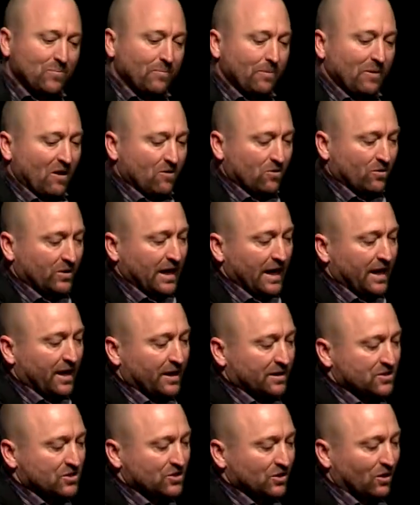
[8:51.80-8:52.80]
Okay,
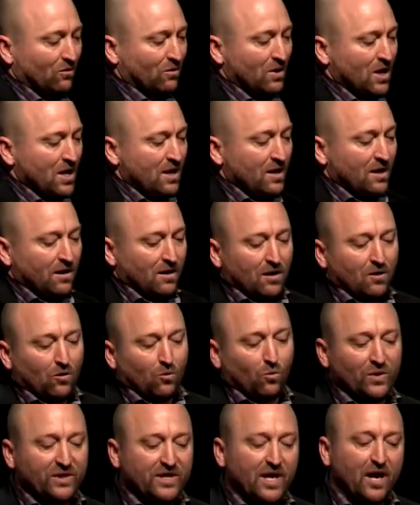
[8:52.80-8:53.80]
so with
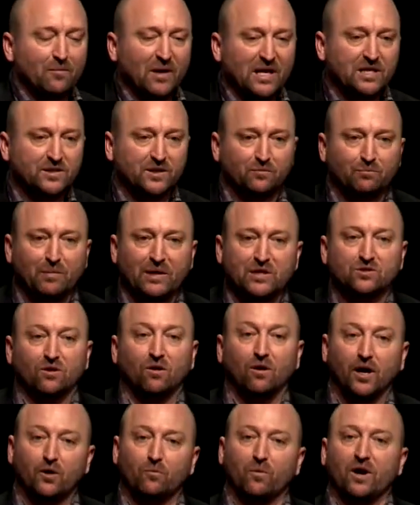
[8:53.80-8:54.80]
that amazing piece of
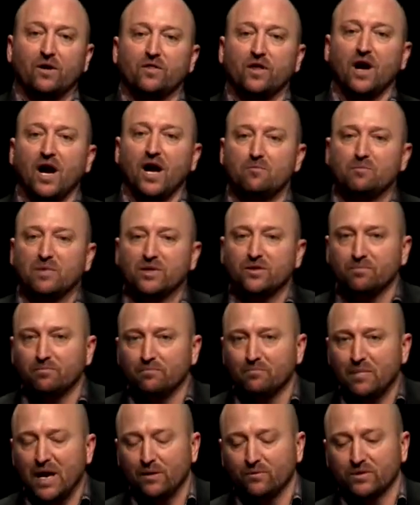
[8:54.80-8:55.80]
hardware, the high
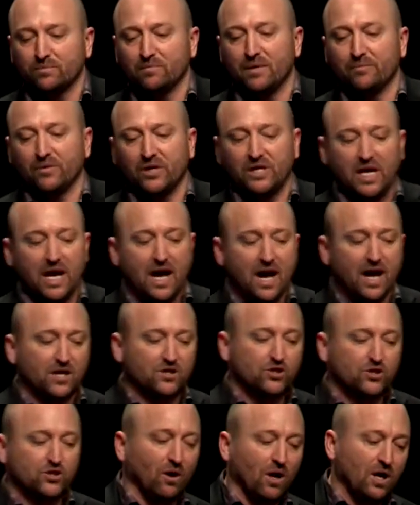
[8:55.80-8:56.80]
bandwidth memory cache, you
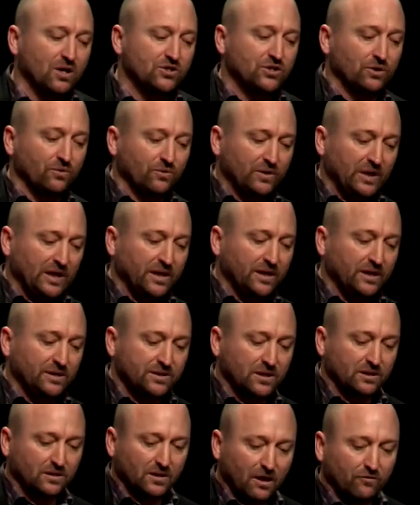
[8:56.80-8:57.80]
also need to
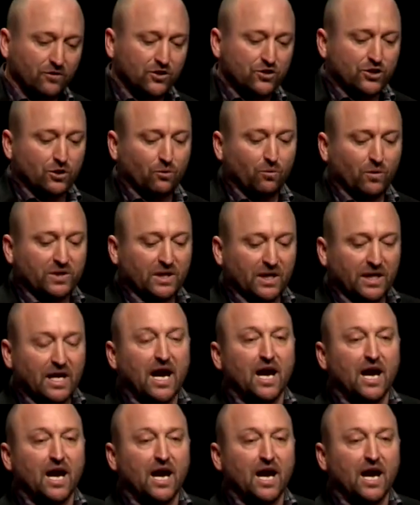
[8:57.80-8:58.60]
leverage it with a cache